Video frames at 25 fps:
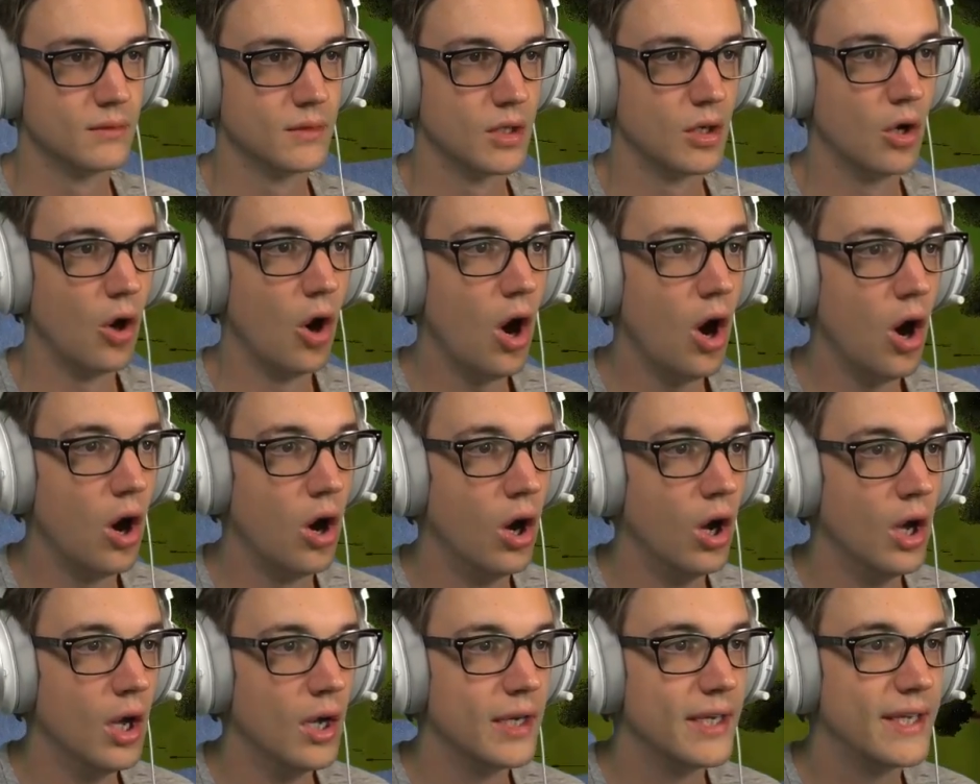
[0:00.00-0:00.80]
Oh,
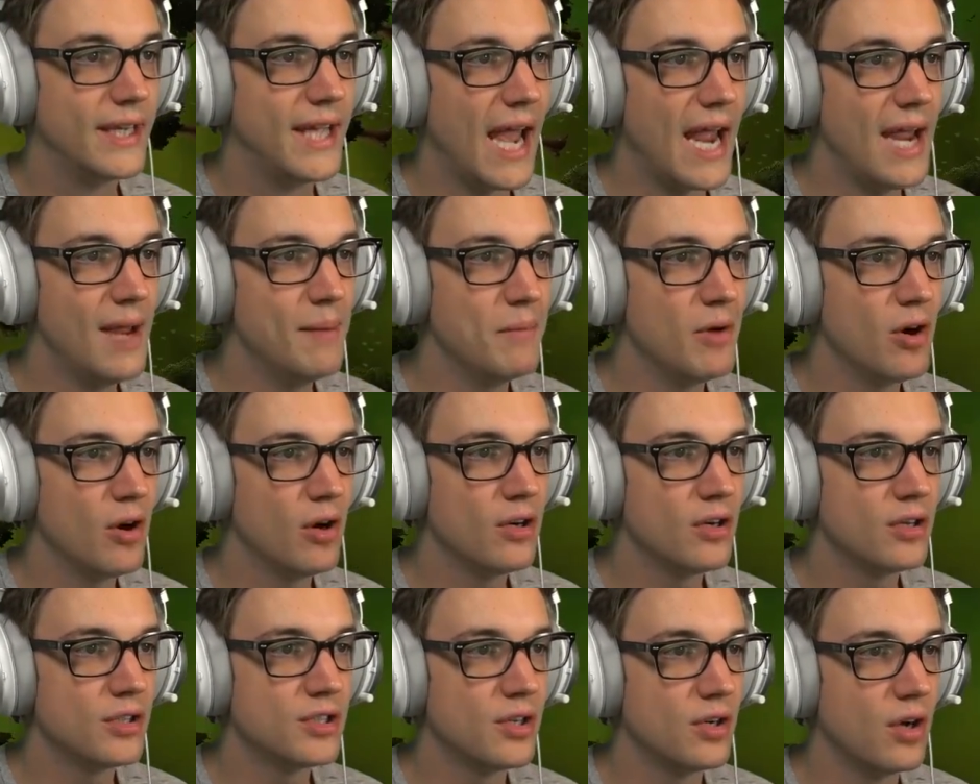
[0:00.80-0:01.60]

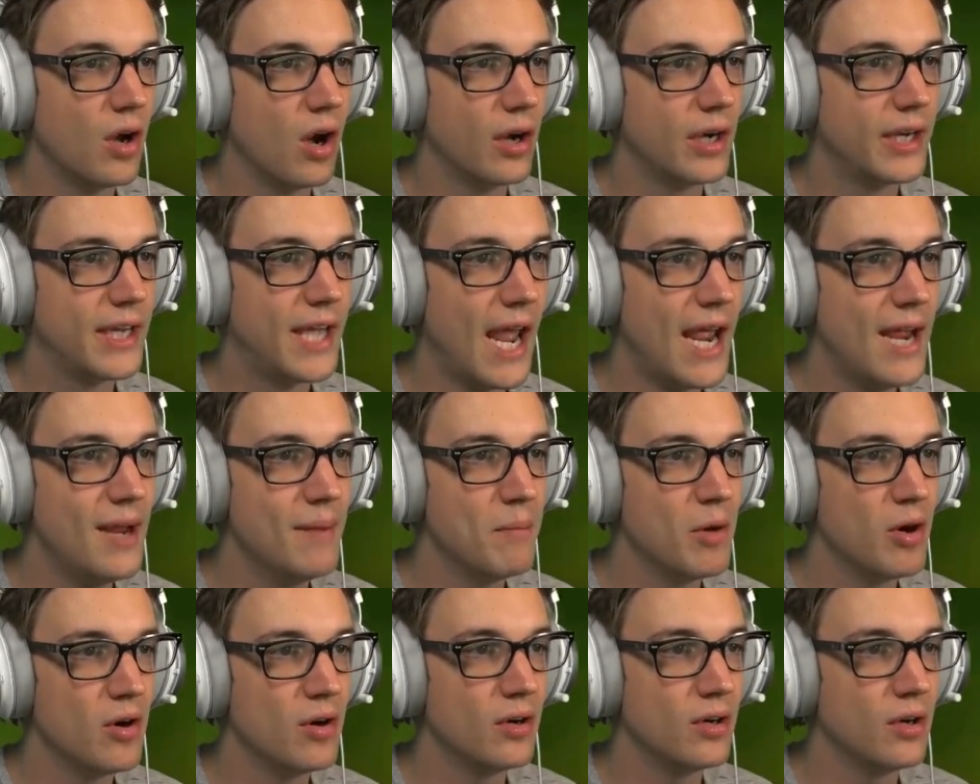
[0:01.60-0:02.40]
gamers,
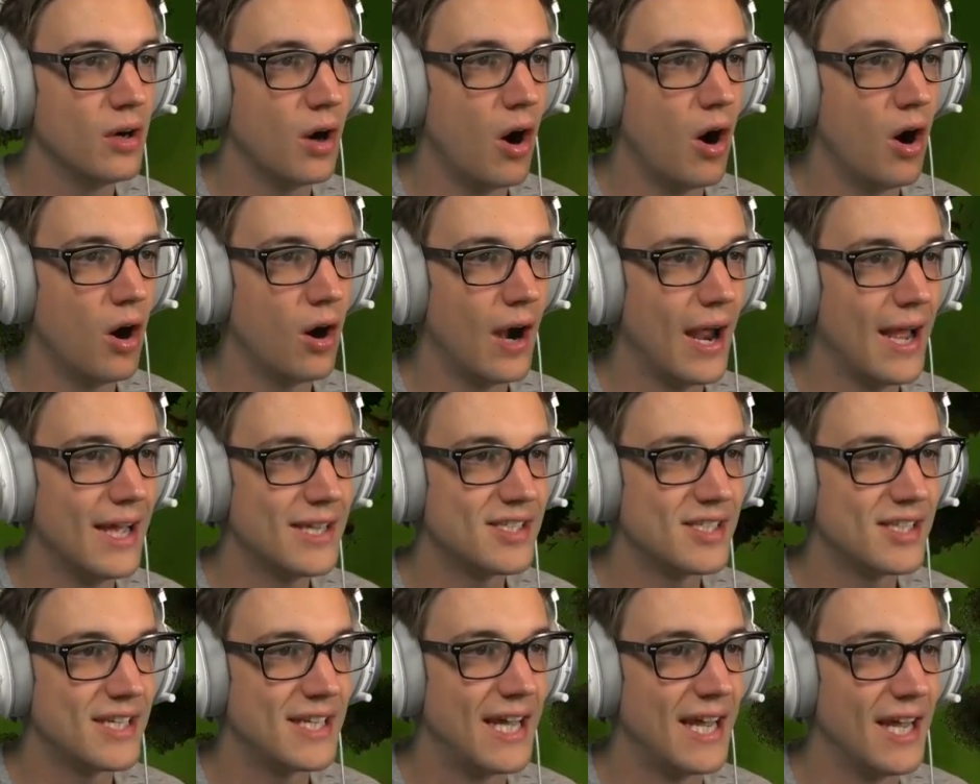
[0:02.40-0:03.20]
gamer R
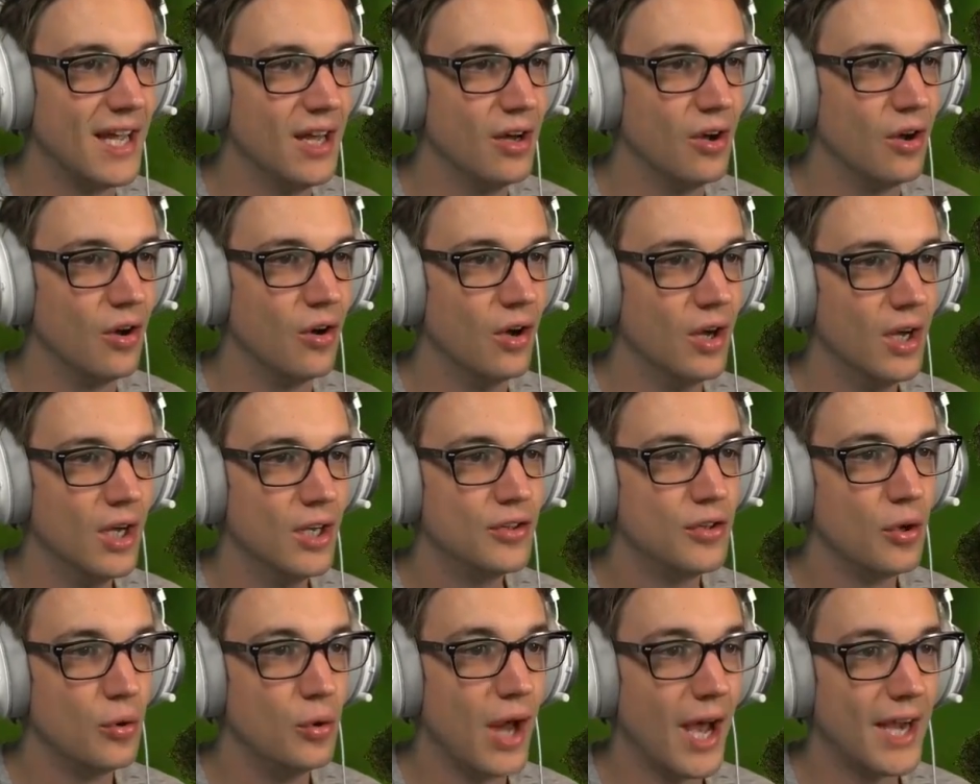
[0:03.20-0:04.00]
S kill.
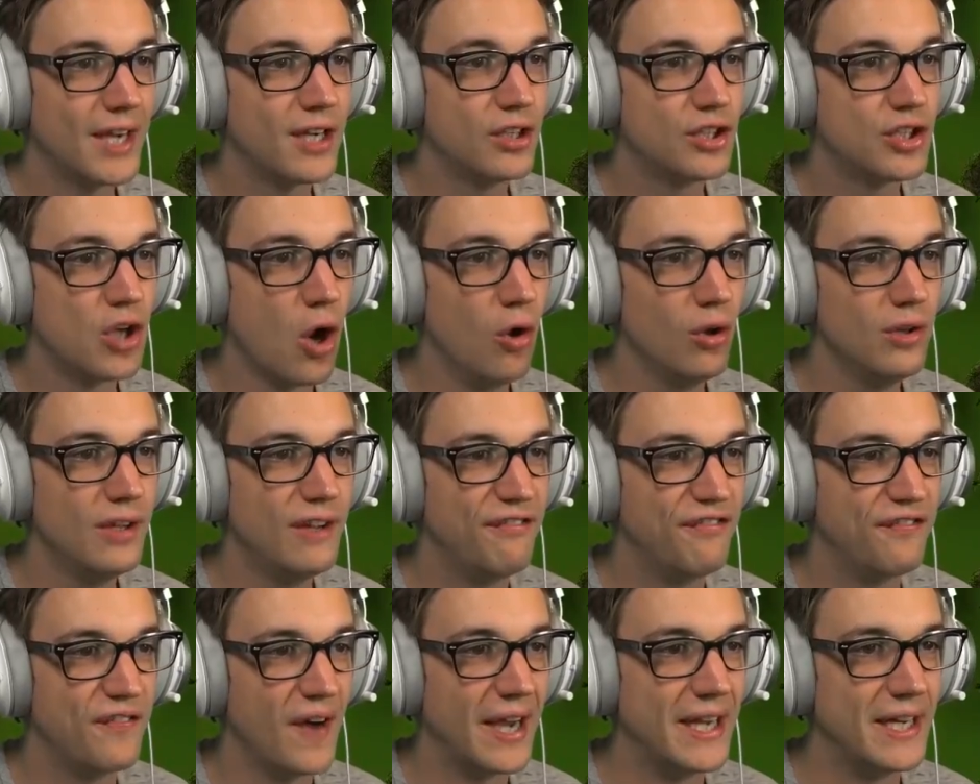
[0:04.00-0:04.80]
Dude, I could totally
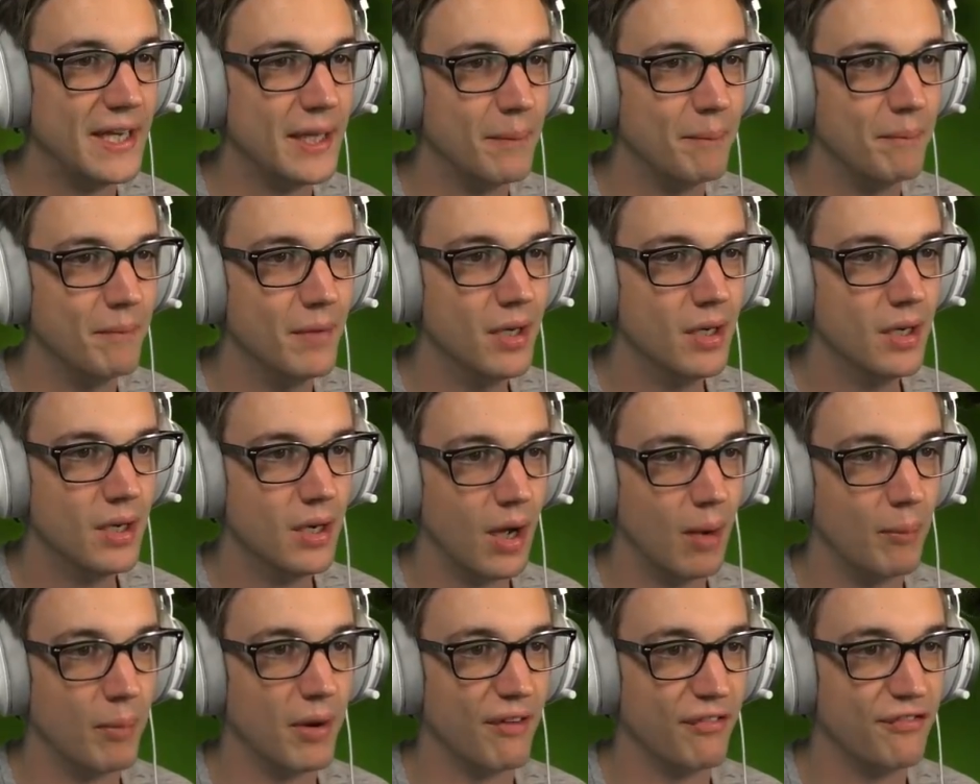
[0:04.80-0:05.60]
fight him.
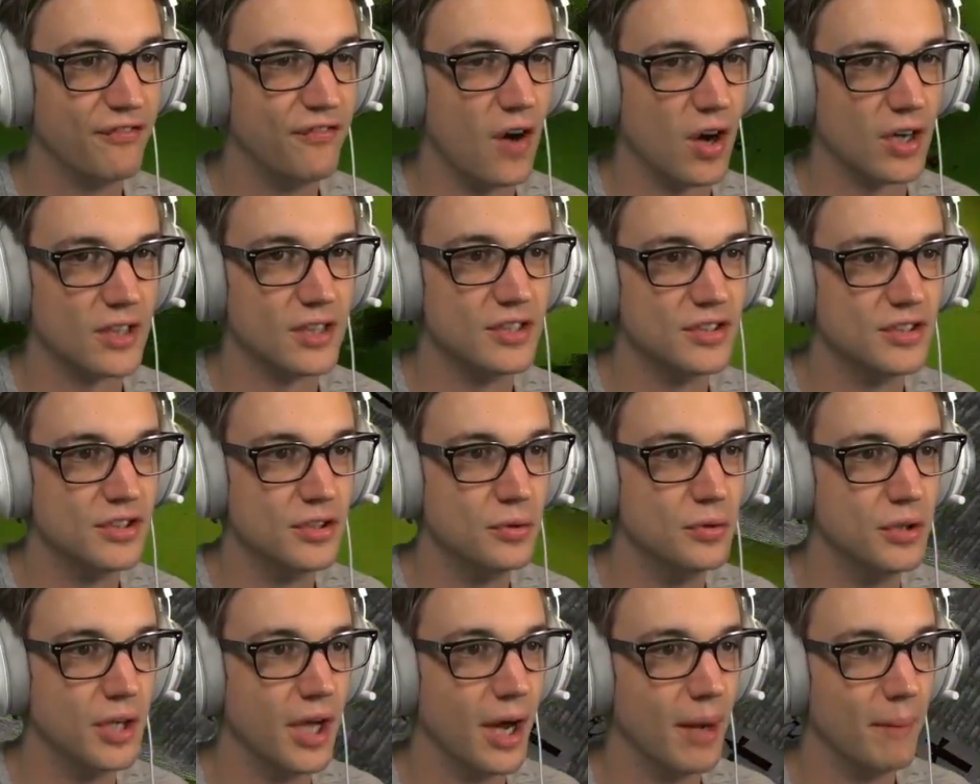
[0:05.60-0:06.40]
I'm gonna fuck this
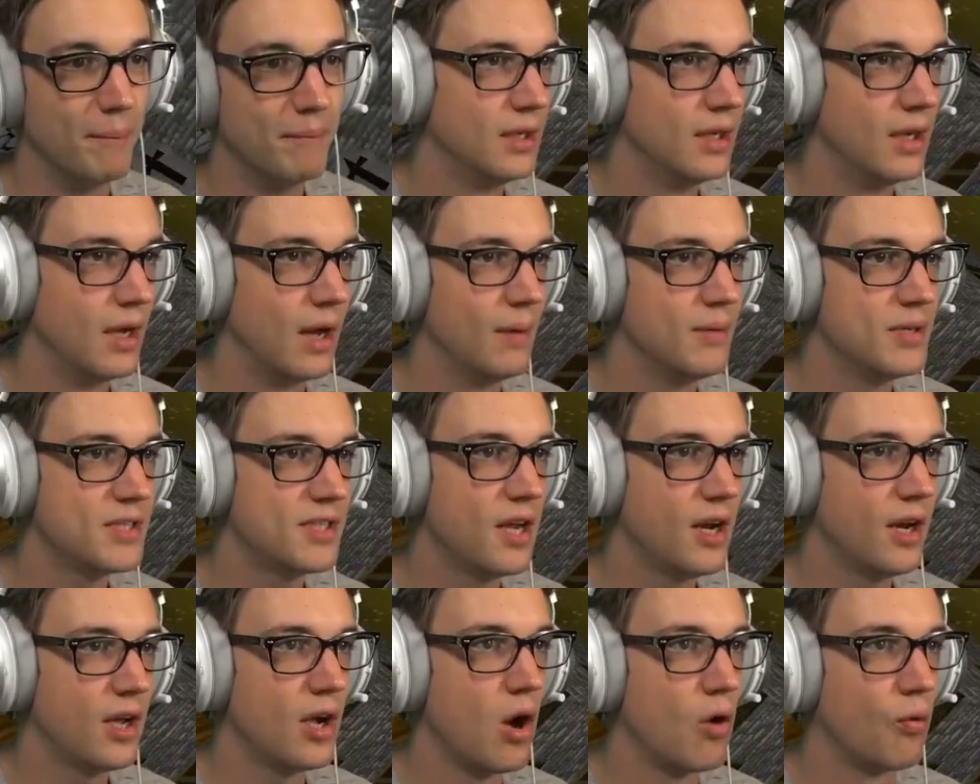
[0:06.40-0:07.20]
dude up. I'm just
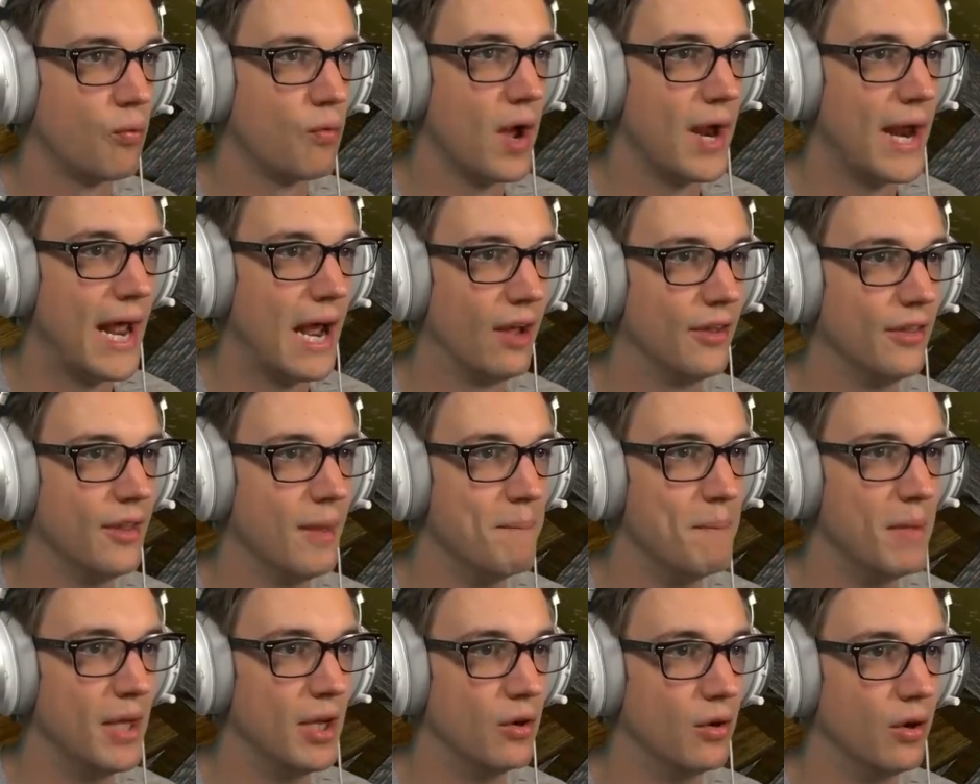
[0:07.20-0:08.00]
gonna go run out in the
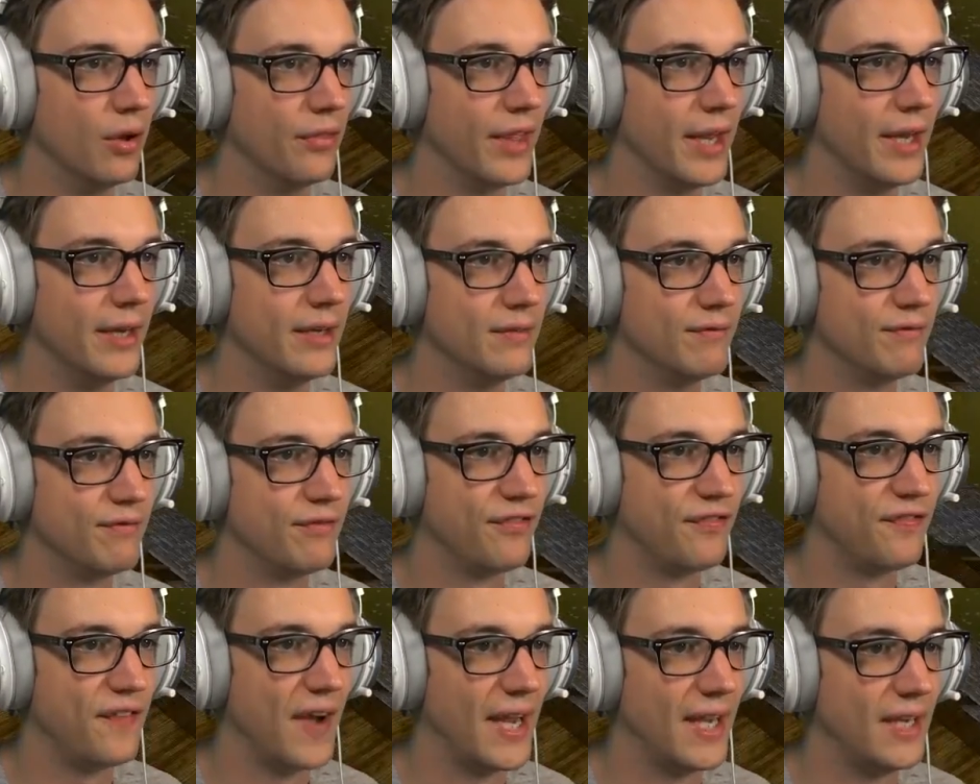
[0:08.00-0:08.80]
middle and then
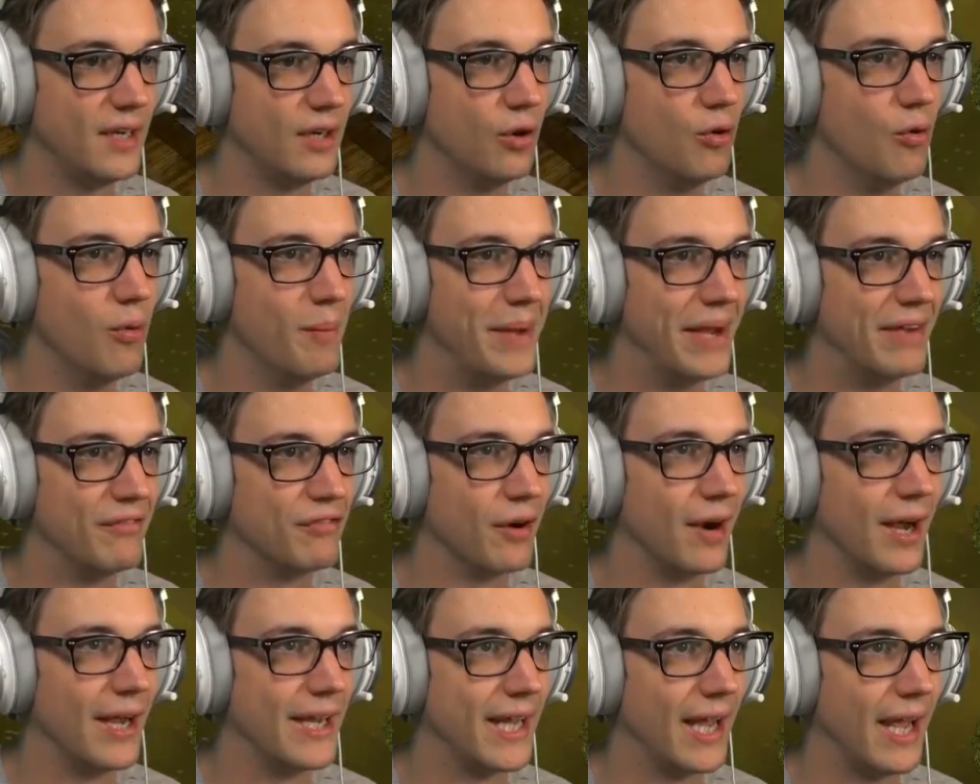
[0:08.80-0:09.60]
fight
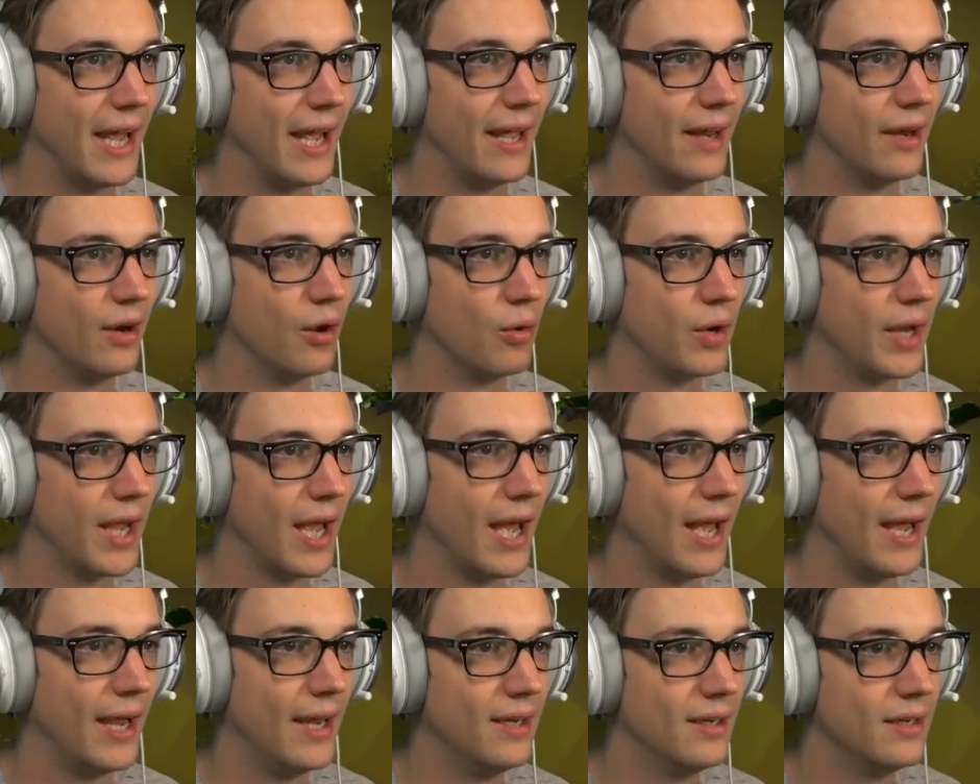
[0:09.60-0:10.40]
whomever I can,
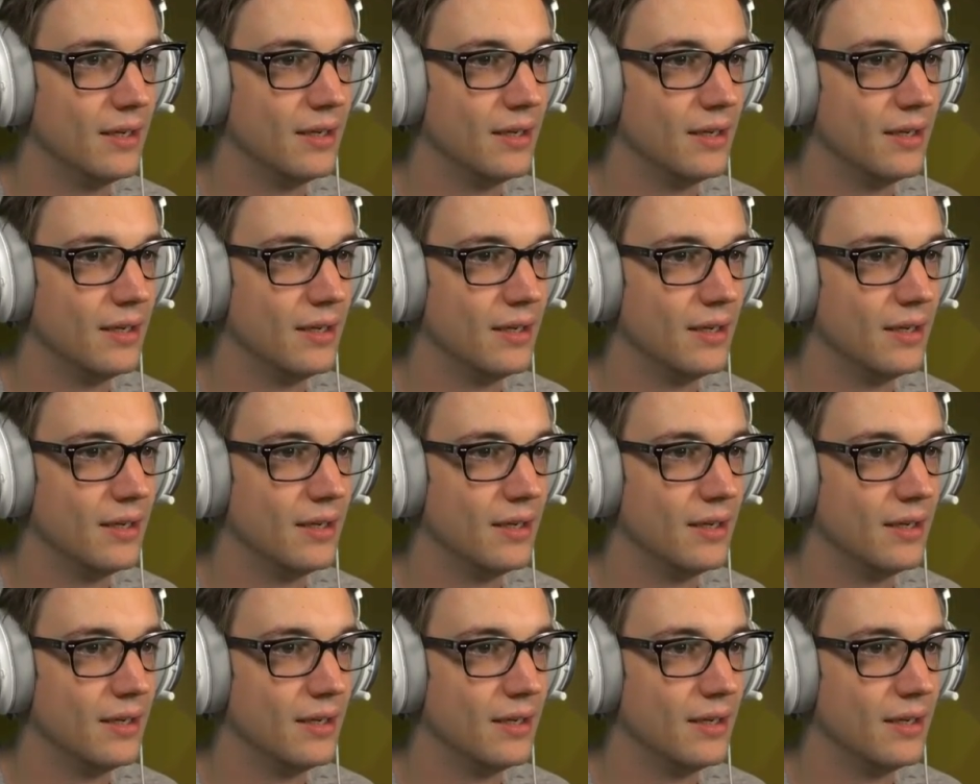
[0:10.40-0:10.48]
okay?